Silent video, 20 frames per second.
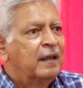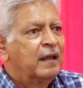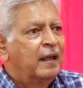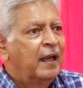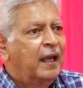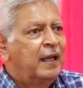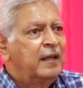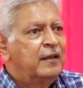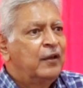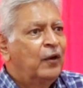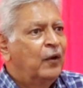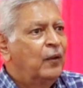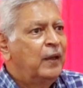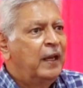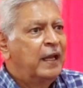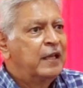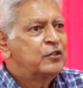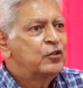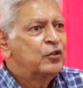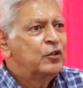And your
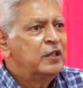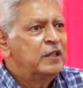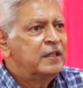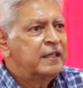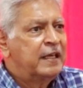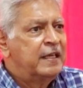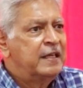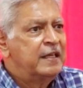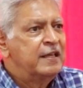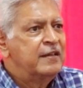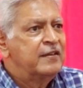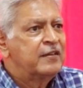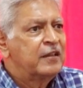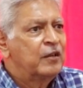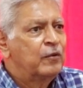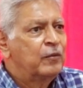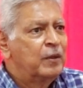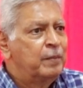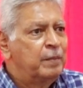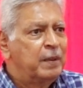natural
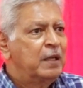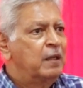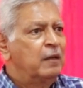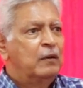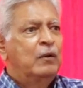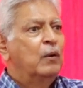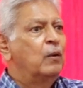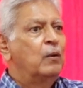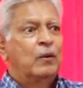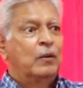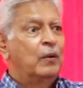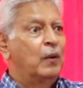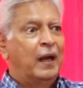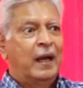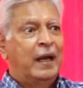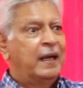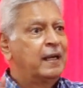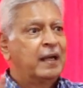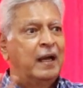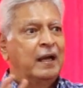tendency would be, no, no, no,
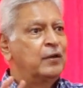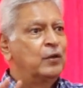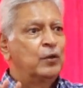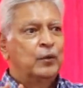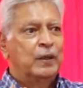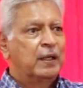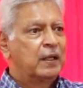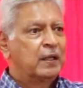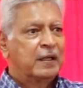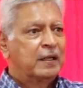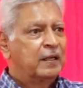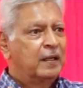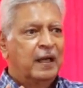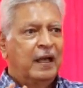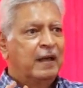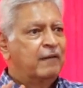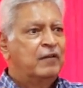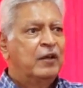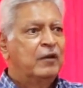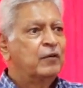I can't do it.
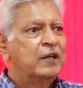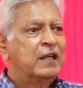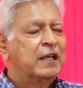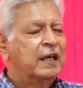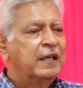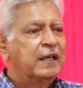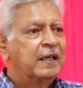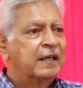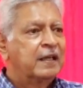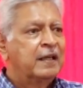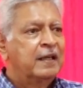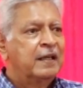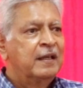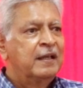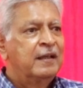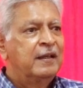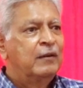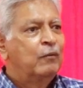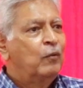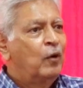I've never done it.
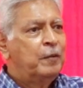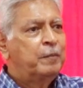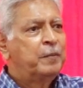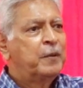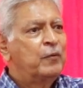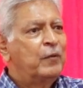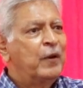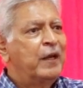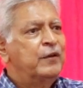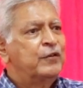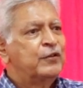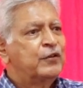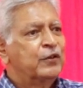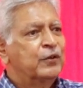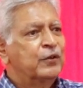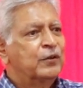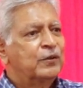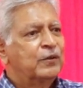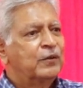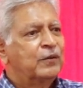What prevents you
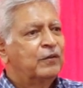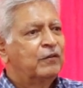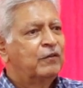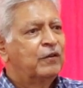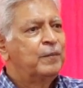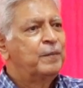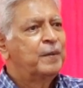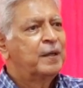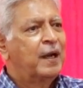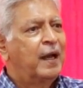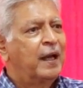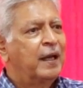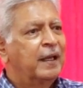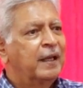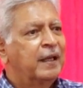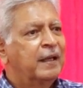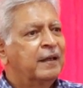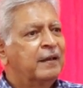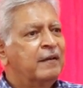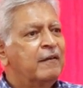from
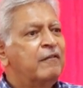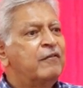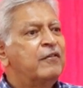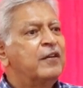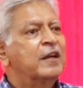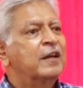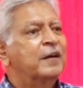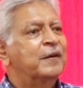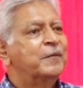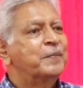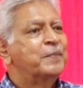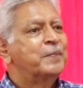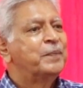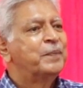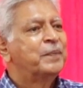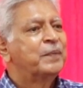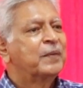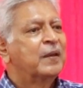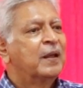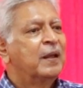trying? Fear.
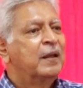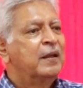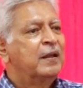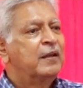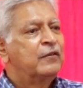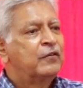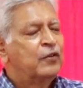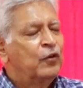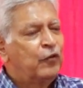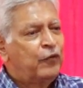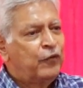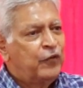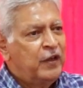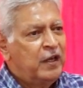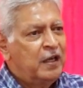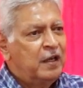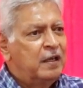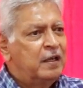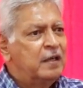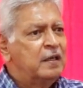So
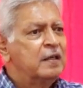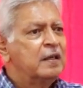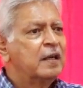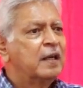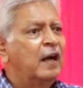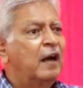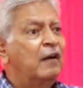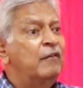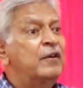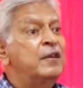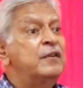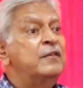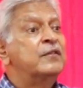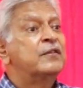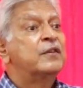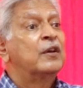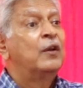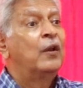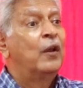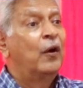fear
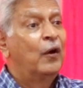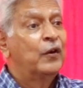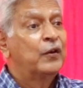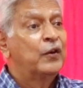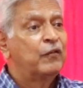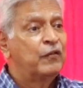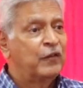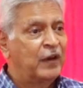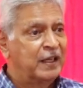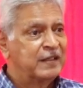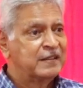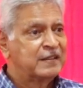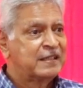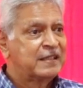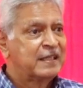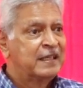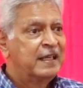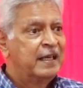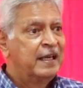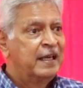governs a lot of
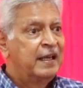us.